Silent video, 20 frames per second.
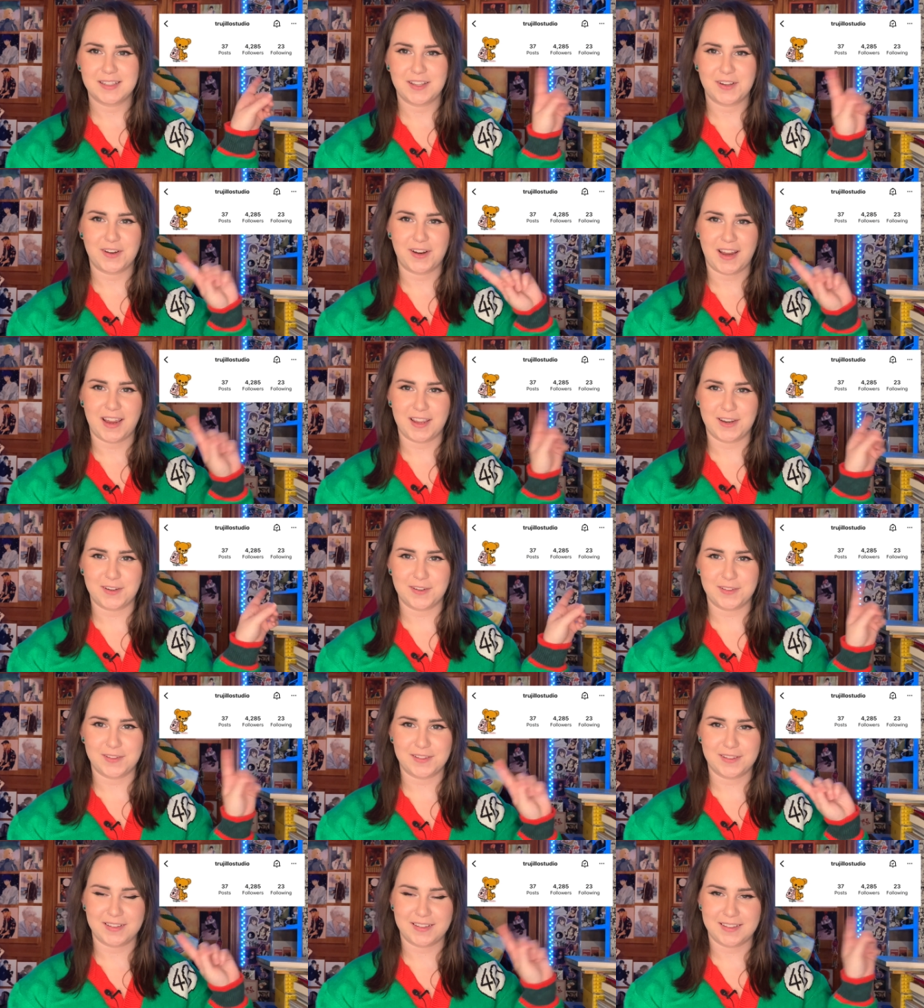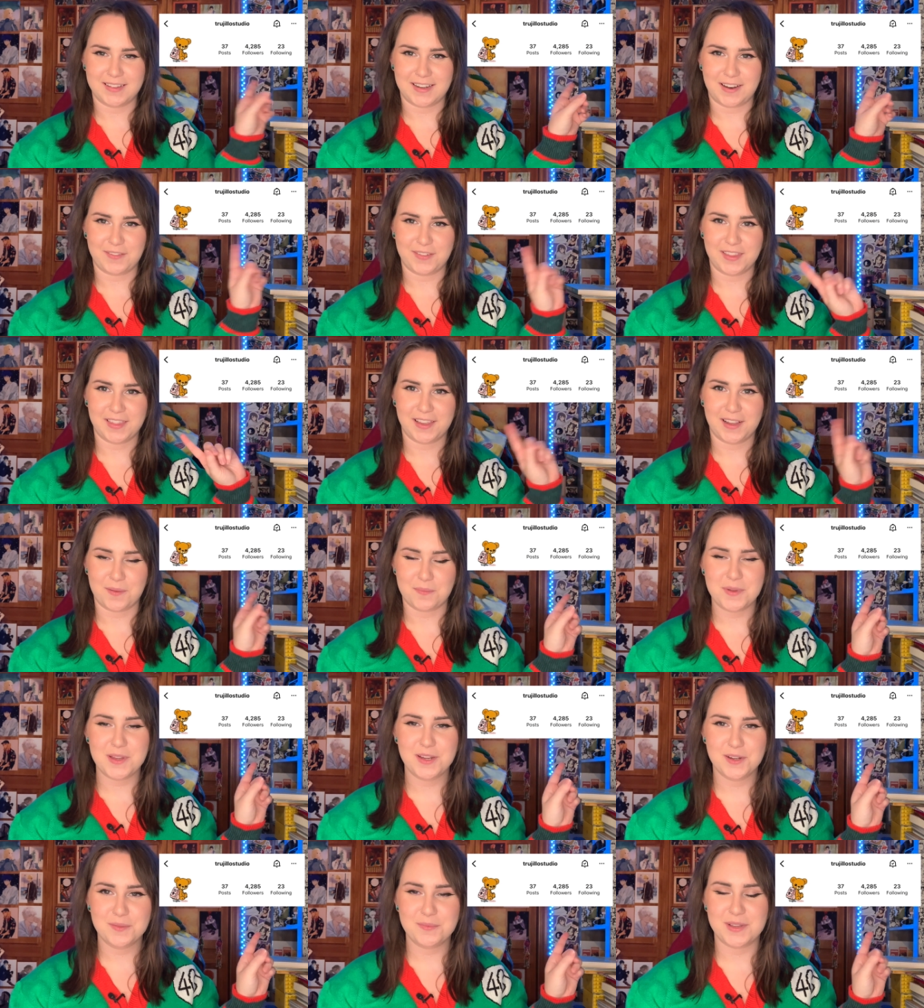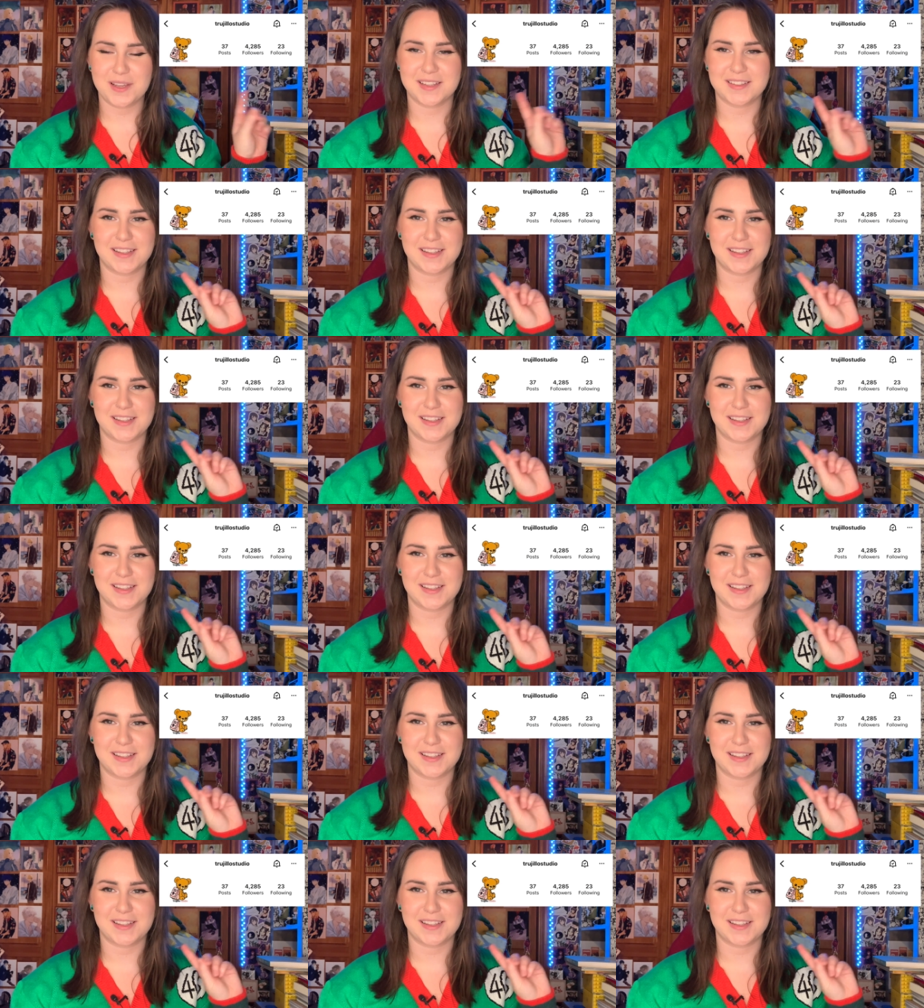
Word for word: her handle and everything up here because I